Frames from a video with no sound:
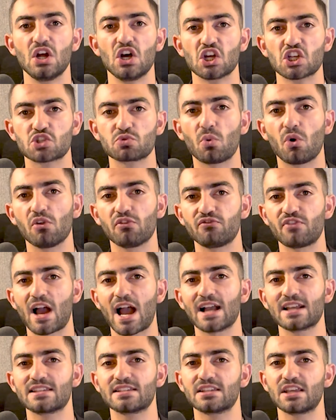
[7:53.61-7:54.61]
small
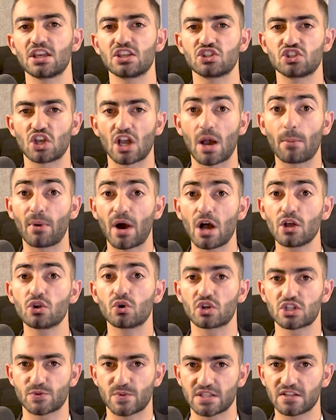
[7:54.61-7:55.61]
facts about
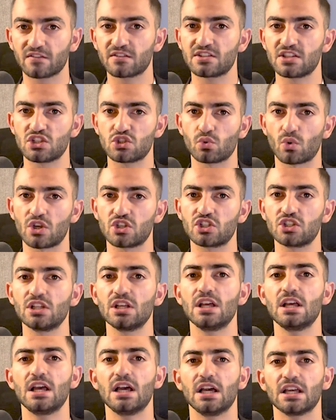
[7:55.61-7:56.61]
your specific situation
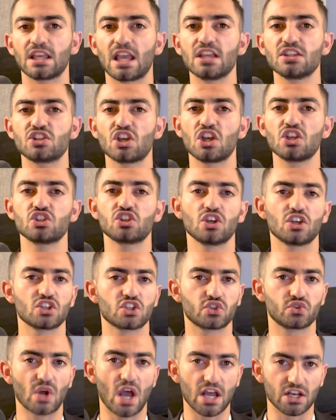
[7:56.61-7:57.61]
can change
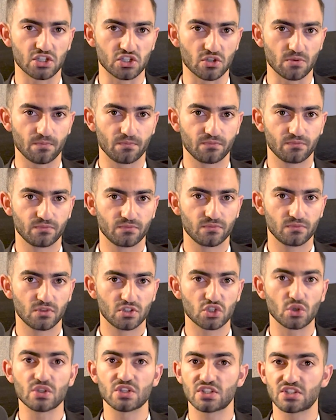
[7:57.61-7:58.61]
strategy.
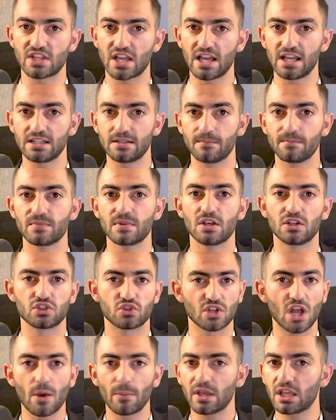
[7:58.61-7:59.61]
So instead, do
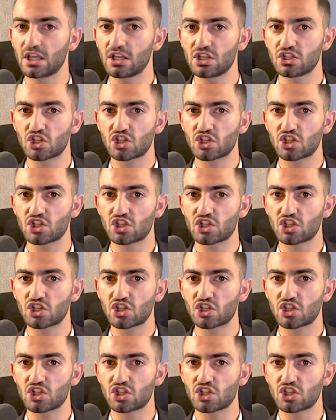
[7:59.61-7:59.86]
not make any